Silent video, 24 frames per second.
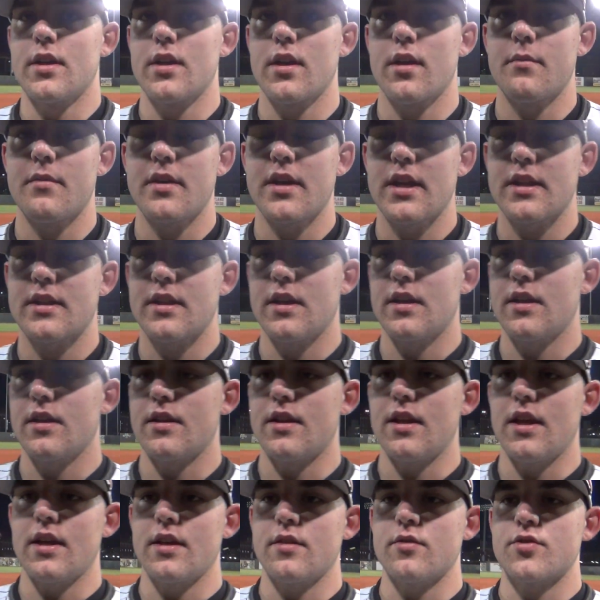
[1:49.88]
I mean, at the end
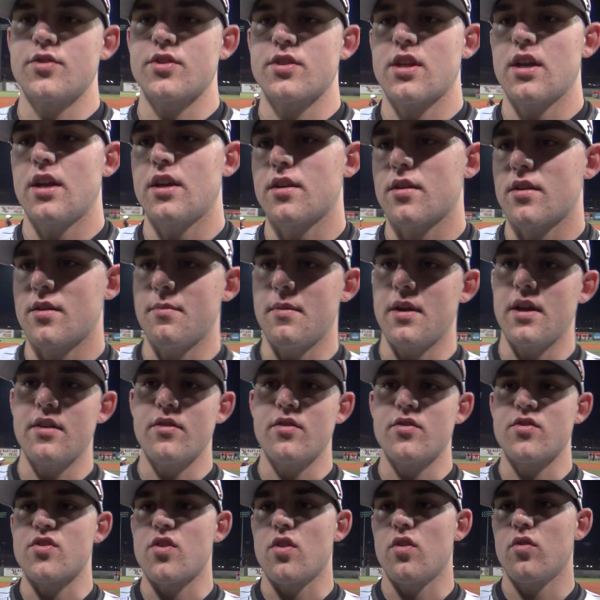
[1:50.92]
of the day, it was just kind of commanding
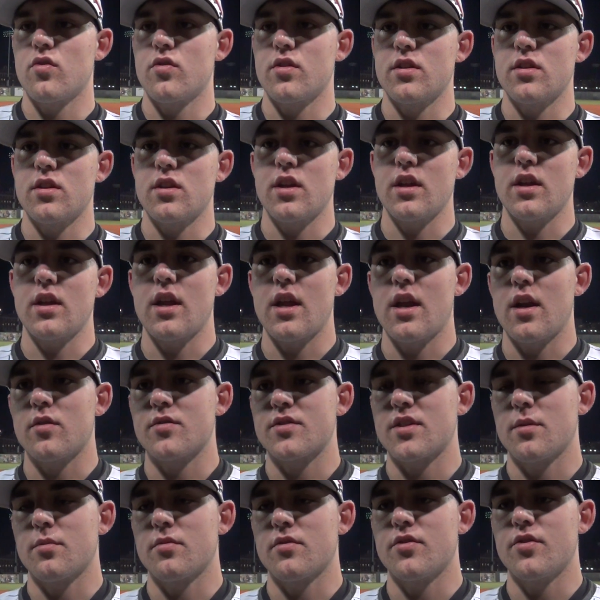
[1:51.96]
the zone, and I
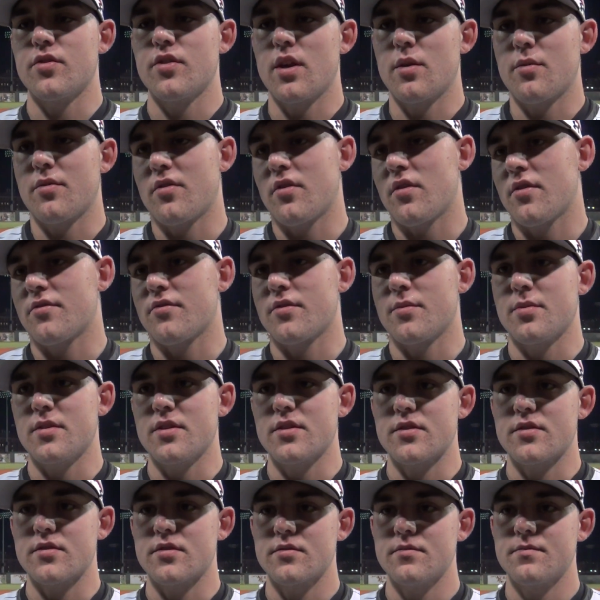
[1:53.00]
was able to do that with all 3
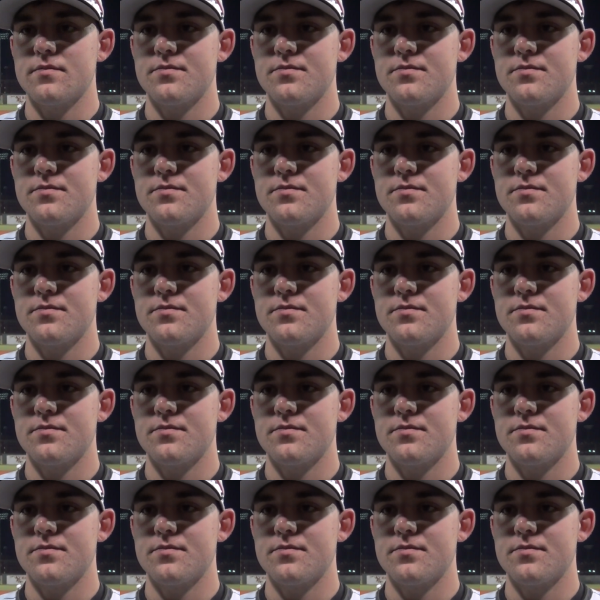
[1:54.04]
pitches.